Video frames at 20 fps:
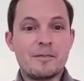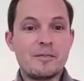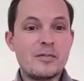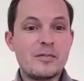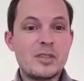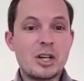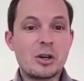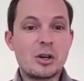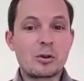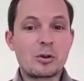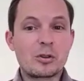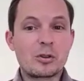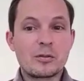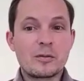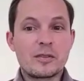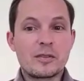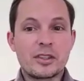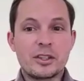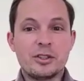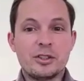you know
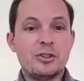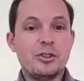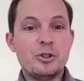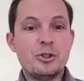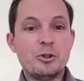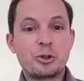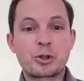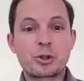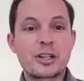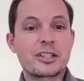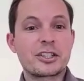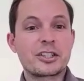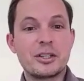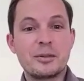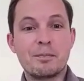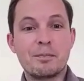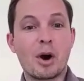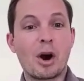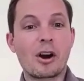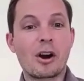
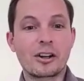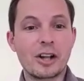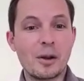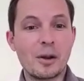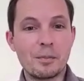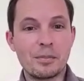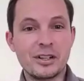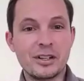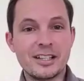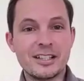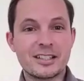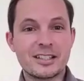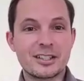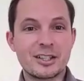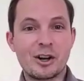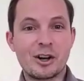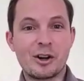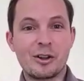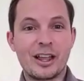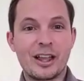nutrition bar companies
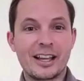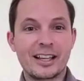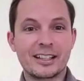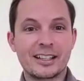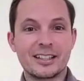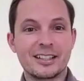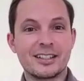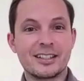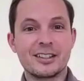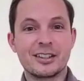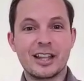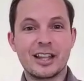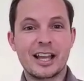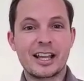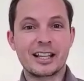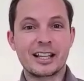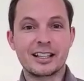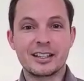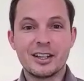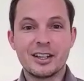you know like like
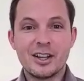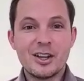yep.